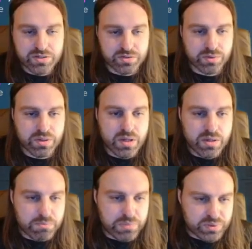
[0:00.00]
So
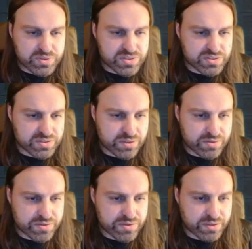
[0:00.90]
boots is another
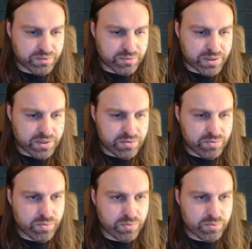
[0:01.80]
thing, right?
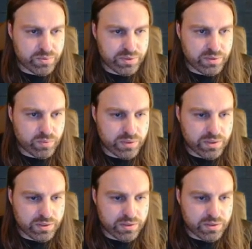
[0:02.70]
You really want